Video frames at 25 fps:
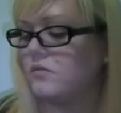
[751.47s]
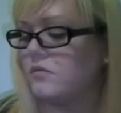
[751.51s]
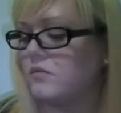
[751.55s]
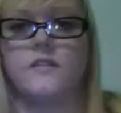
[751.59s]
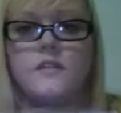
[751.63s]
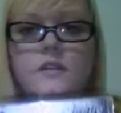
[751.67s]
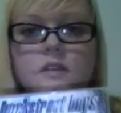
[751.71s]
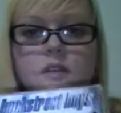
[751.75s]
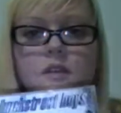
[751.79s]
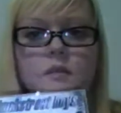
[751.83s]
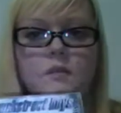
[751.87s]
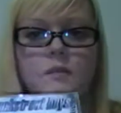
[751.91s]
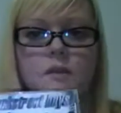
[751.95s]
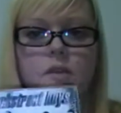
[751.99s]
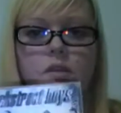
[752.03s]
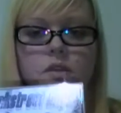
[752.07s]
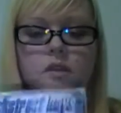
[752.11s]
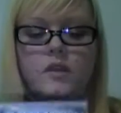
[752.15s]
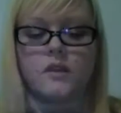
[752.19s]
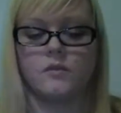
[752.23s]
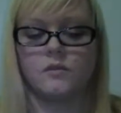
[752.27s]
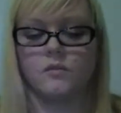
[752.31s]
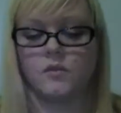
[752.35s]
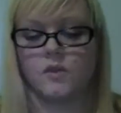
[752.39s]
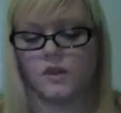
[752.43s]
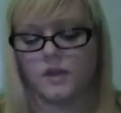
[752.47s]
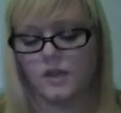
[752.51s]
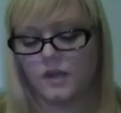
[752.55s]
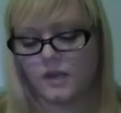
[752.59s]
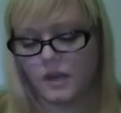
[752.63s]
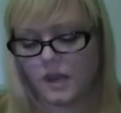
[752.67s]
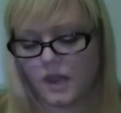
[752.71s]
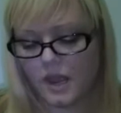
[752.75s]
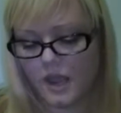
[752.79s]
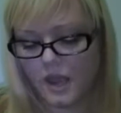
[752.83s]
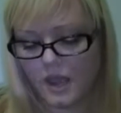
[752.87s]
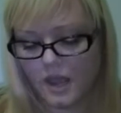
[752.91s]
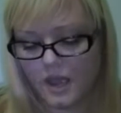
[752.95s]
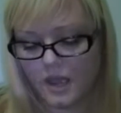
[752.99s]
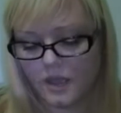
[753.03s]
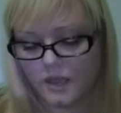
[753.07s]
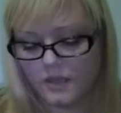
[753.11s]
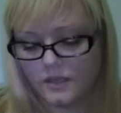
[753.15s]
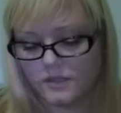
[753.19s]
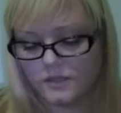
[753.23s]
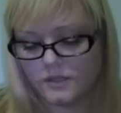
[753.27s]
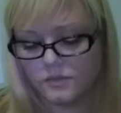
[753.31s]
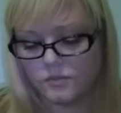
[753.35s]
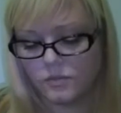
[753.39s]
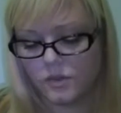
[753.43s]
The American one
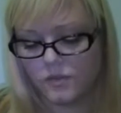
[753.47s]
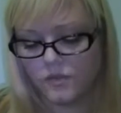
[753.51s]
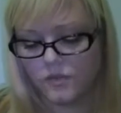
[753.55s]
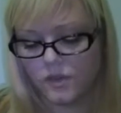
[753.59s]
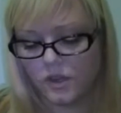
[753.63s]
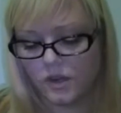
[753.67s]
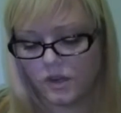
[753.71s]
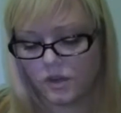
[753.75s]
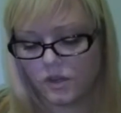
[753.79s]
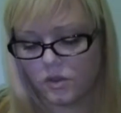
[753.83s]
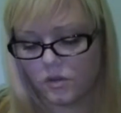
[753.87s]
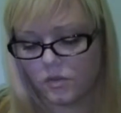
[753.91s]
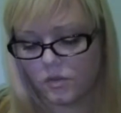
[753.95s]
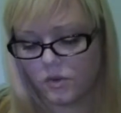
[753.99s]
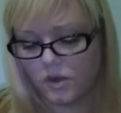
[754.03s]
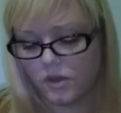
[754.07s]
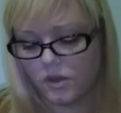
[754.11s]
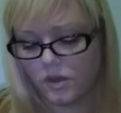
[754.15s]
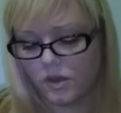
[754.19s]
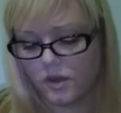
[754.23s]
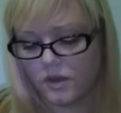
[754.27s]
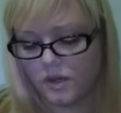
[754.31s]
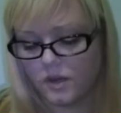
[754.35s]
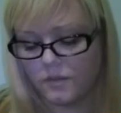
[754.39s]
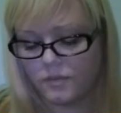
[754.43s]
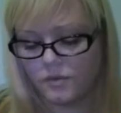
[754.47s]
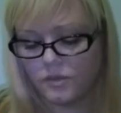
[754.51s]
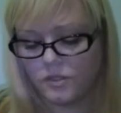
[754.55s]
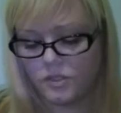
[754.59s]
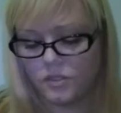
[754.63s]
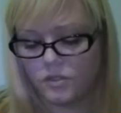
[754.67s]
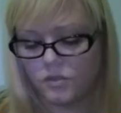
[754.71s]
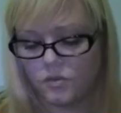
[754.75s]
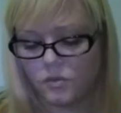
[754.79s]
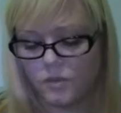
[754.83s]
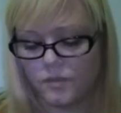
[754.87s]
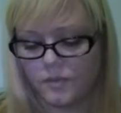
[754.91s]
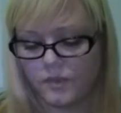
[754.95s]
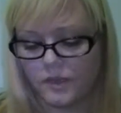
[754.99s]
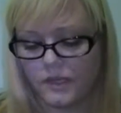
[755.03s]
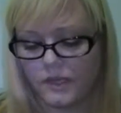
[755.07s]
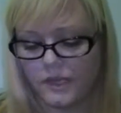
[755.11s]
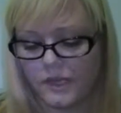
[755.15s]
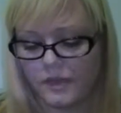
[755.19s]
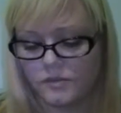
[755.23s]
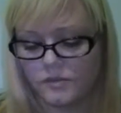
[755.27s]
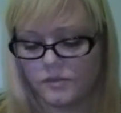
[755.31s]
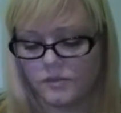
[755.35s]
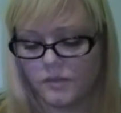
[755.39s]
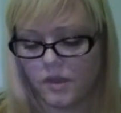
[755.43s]
has We've Got It Going On. Number 2, Quit Playing
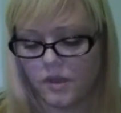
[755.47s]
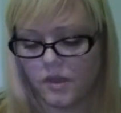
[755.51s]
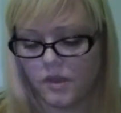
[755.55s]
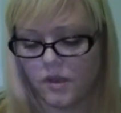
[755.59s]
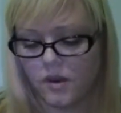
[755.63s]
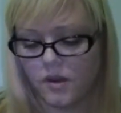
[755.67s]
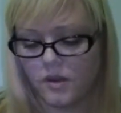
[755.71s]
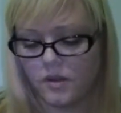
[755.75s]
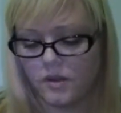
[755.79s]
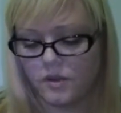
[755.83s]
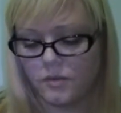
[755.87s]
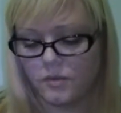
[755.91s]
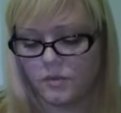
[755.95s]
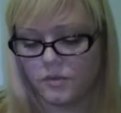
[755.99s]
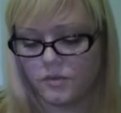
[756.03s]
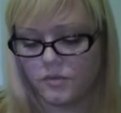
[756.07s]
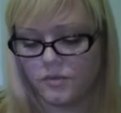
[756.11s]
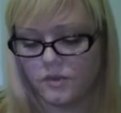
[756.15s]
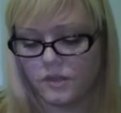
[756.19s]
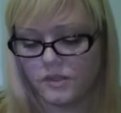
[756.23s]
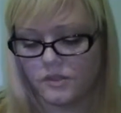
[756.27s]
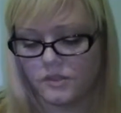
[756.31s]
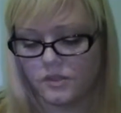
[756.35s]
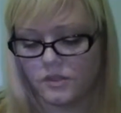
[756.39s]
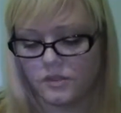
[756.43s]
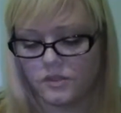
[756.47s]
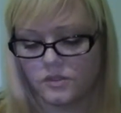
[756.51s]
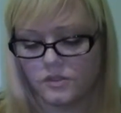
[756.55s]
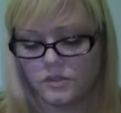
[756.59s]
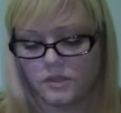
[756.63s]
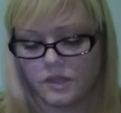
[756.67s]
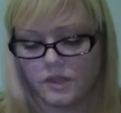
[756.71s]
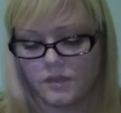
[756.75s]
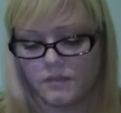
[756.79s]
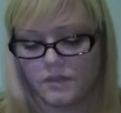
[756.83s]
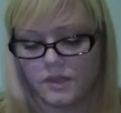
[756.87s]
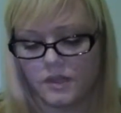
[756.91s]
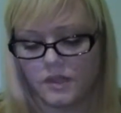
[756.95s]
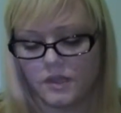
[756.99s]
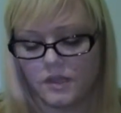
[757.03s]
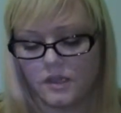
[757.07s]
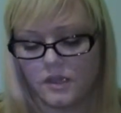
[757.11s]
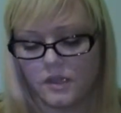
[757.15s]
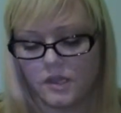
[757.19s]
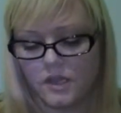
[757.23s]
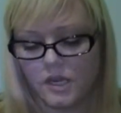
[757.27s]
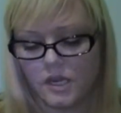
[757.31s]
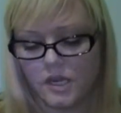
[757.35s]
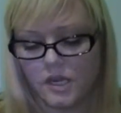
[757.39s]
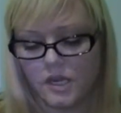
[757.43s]
Games With My Heart. Number 3, As Long As You Love Me.
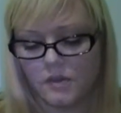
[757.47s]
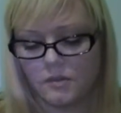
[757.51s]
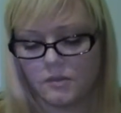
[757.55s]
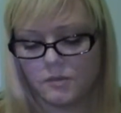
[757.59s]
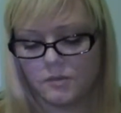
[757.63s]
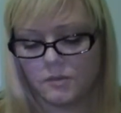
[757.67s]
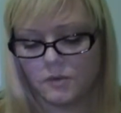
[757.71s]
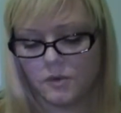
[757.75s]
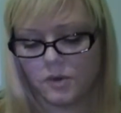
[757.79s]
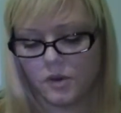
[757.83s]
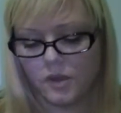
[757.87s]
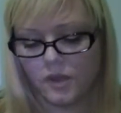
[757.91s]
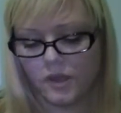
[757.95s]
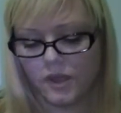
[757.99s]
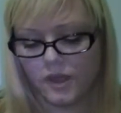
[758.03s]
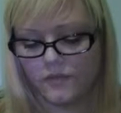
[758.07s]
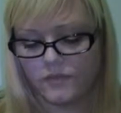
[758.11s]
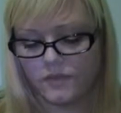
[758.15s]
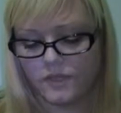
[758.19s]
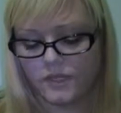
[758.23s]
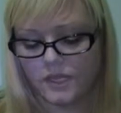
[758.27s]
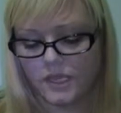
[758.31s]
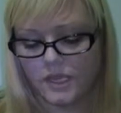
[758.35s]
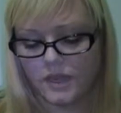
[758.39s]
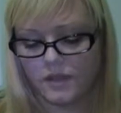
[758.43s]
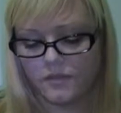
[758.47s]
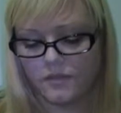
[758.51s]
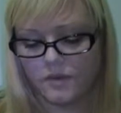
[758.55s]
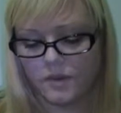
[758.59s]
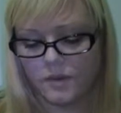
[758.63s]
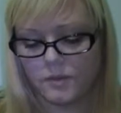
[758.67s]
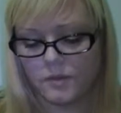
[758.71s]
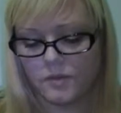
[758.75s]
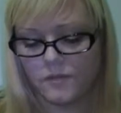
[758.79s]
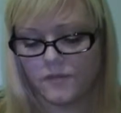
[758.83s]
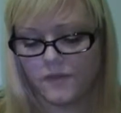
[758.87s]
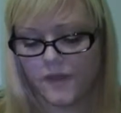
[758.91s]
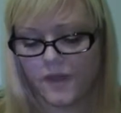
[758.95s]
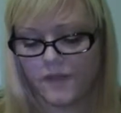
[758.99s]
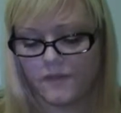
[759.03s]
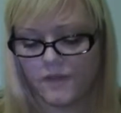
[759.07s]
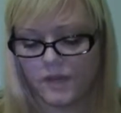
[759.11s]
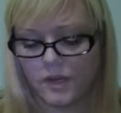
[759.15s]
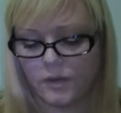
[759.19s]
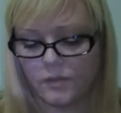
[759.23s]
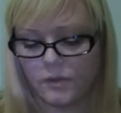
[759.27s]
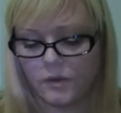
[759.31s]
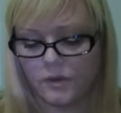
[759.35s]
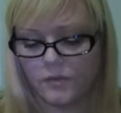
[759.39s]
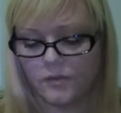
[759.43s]
Number 4, All I Have to Give. Number 5,
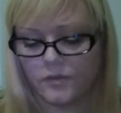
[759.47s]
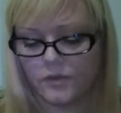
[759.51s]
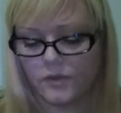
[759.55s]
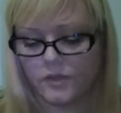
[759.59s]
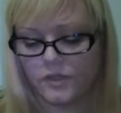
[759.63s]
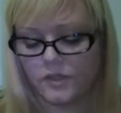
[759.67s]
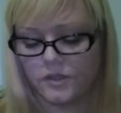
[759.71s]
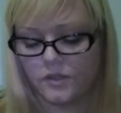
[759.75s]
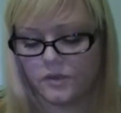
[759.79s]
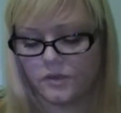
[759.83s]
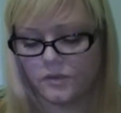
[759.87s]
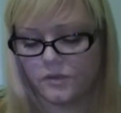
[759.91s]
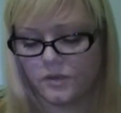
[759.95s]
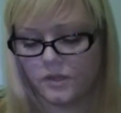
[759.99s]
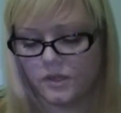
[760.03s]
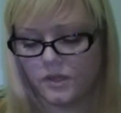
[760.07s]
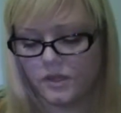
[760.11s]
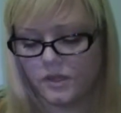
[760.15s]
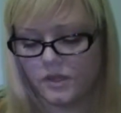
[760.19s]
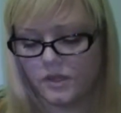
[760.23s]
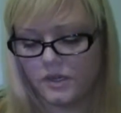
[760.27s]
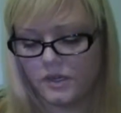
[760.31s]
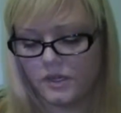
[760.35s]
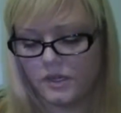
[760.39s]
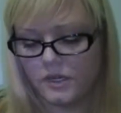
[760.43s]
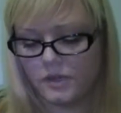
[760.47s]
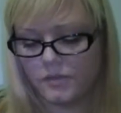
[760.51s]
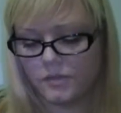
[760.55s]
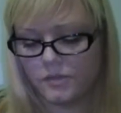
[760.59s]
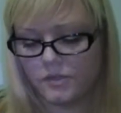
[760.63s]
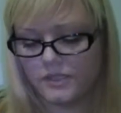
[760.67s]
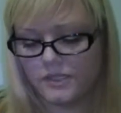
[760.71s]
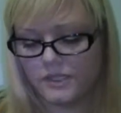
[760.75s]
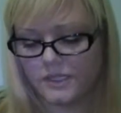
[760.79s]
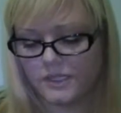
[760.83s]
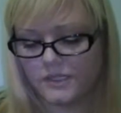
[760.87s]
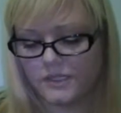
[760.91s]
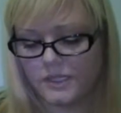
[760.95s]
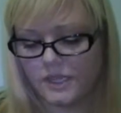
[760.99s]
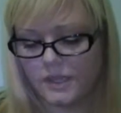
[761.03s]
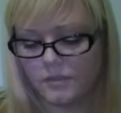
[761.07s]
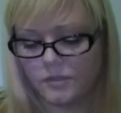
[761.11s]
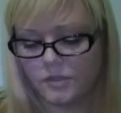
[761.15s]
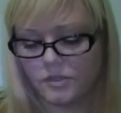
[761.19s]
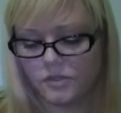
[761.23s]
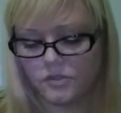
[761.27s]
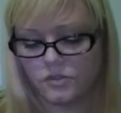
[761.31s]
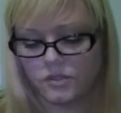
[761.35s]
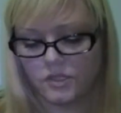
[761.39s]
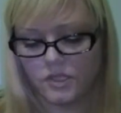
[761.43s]
Anywhere for You. Number 6, Hey
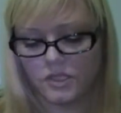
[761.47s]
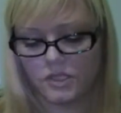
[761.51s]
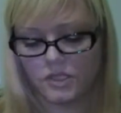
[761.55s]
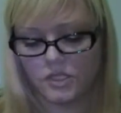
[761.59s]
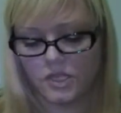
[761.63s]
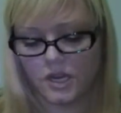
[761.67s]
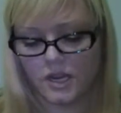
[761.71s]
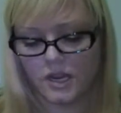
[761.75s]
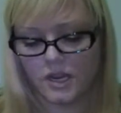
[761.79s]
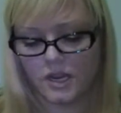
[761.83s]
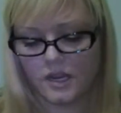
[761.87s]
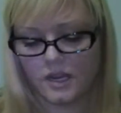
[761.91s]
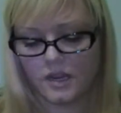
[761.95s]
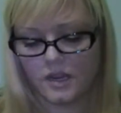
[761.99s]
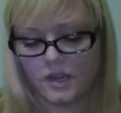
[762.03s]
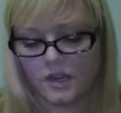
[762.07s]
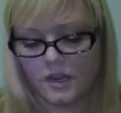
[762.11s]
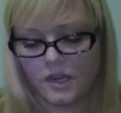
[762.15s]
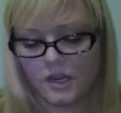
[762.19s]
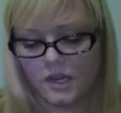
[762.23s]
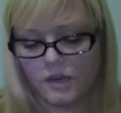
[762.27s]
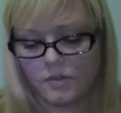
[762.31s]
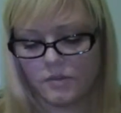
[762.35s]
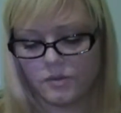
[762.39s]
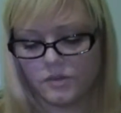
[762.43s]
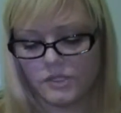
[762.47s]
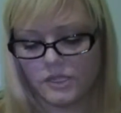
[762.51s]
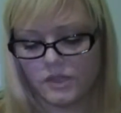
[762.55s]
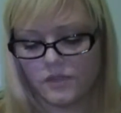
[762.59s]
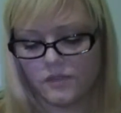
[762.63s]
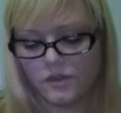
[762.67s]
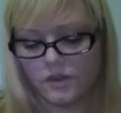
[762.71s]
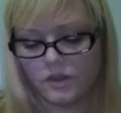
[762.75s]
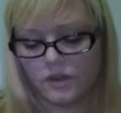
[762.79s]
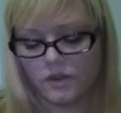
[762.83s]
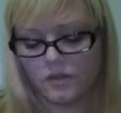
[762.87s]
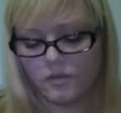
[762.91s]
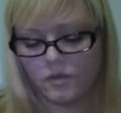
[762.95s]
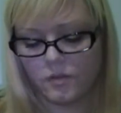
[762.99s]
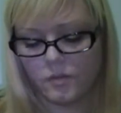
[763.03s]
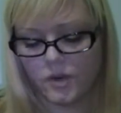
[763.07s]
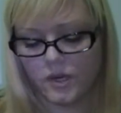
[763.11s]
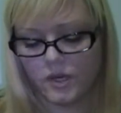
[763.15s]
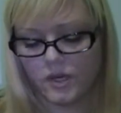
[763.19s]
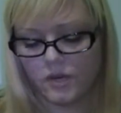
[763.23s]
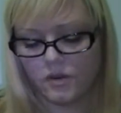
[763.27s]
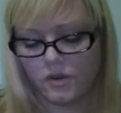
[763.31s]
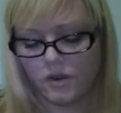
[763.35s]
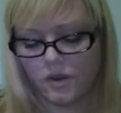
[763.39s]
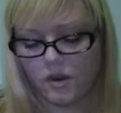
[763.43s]
Mr. DJ. Number 7, I'll Never
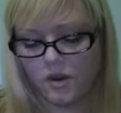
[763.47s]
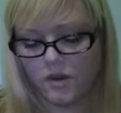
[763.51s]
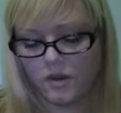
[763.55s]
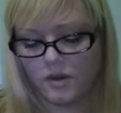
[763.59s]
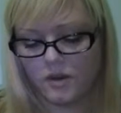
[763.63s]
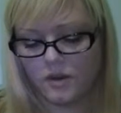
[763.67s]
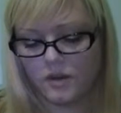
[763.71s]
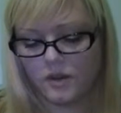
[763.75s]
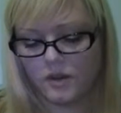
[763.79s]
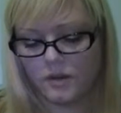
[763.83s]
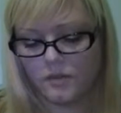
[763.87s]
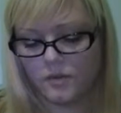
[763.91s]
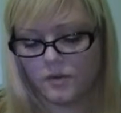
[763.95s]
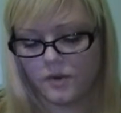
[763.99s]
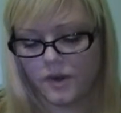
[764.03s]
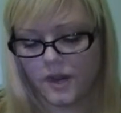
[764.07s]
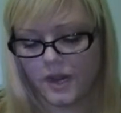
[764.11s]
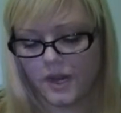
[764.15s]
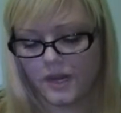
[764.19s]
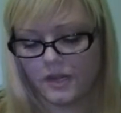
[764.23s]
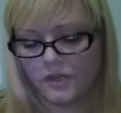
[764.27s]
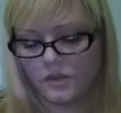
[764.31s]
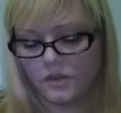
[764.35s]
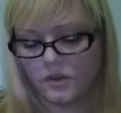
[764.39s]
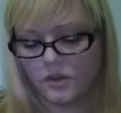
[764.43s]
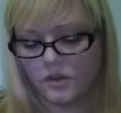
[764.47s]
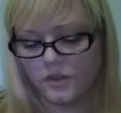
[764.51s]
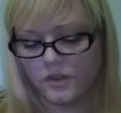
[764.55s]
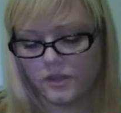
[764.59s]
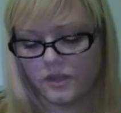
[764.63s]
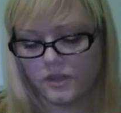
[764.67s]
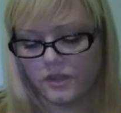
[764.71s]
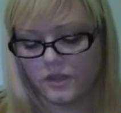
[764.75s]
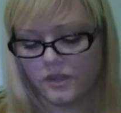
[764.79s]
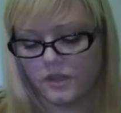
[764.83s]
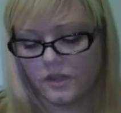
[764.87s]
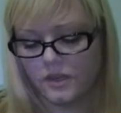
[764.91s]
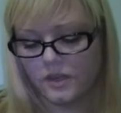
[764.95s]
Break Your Heart. Number 8, Darlin'.